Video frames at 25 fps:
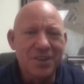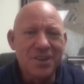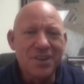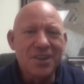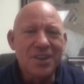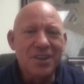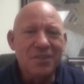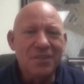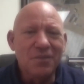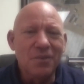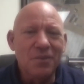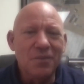
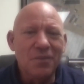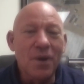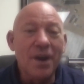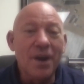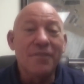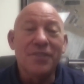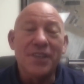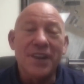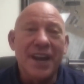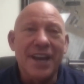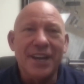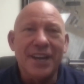What if
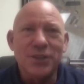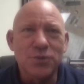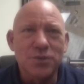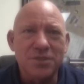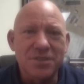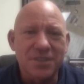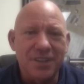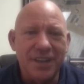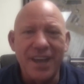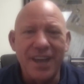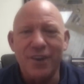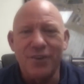the
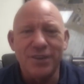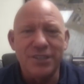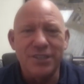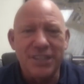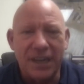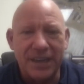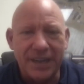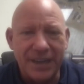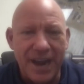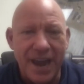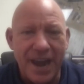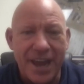next letter is
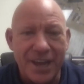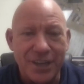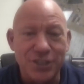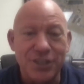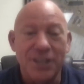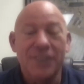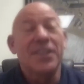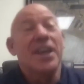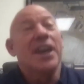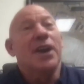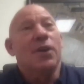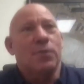a resh?
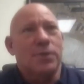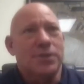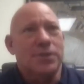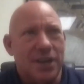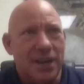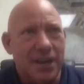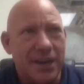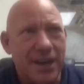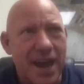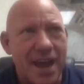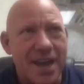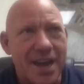And then it was
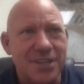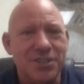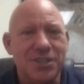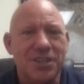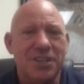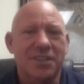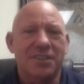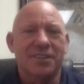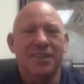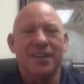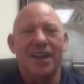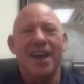a resh.
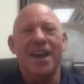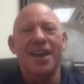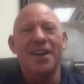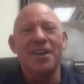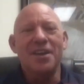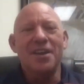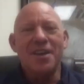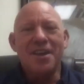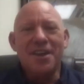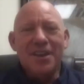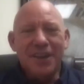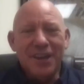And,
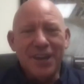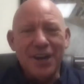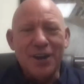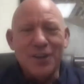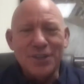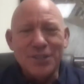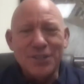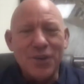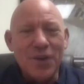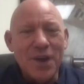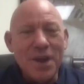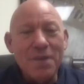
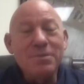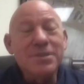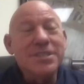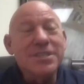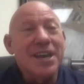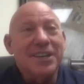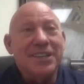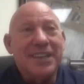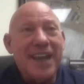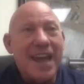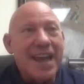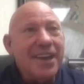so it was
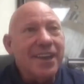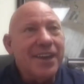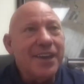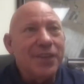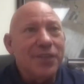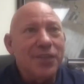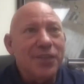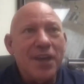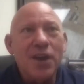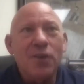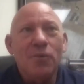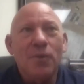a daily
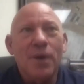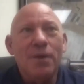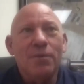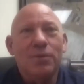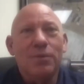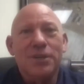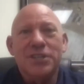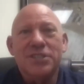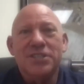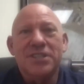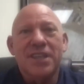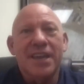thing. We
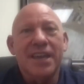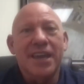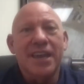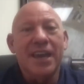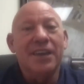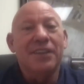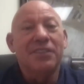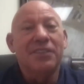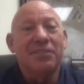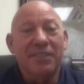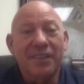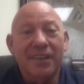were just
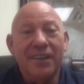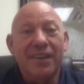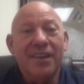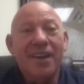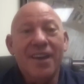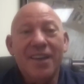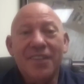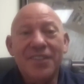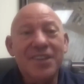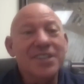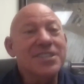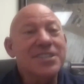thinking,
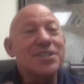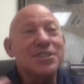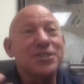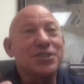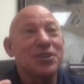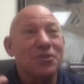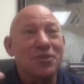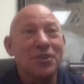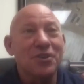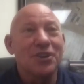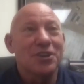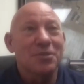this is
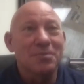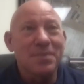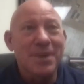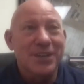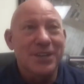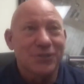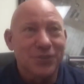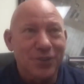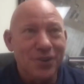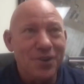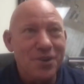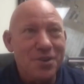too good to be
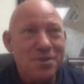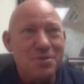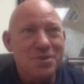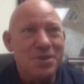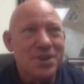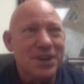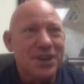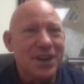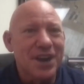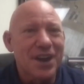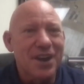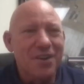true,
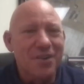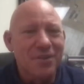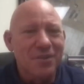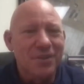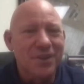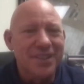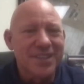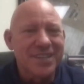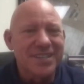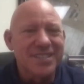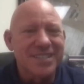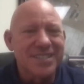
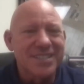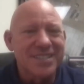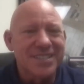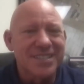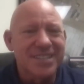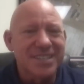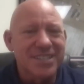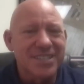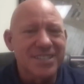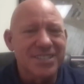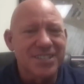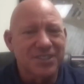This
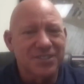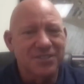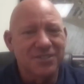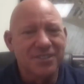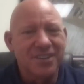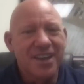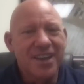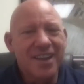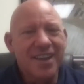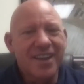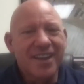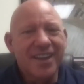is
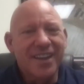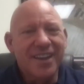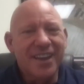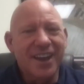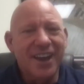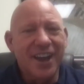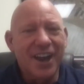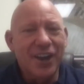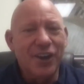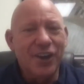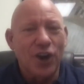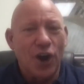
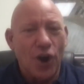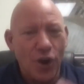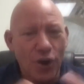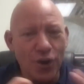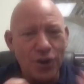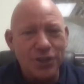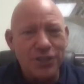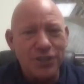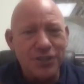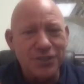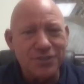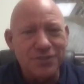a
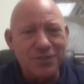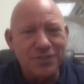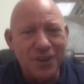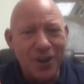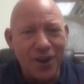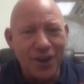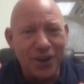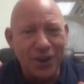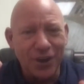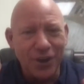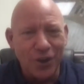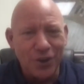curse
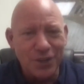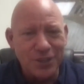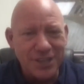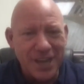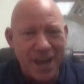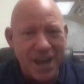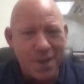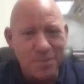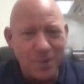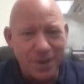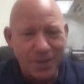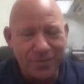on a curse
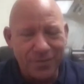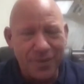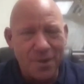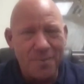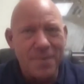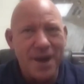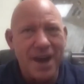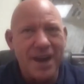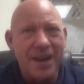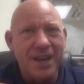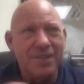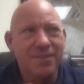tablet from
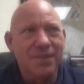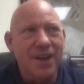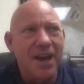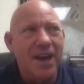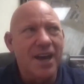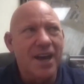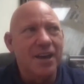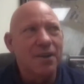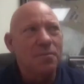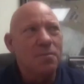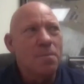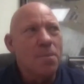Mt
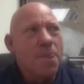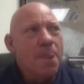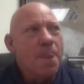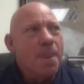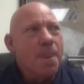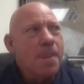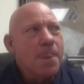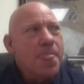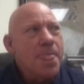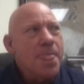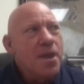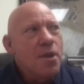Ebal.
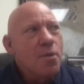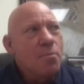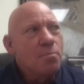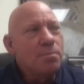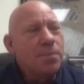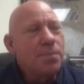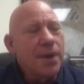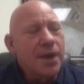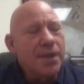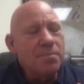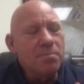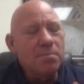
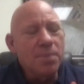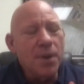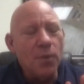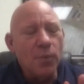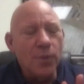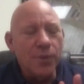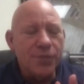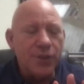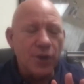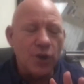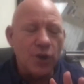But with the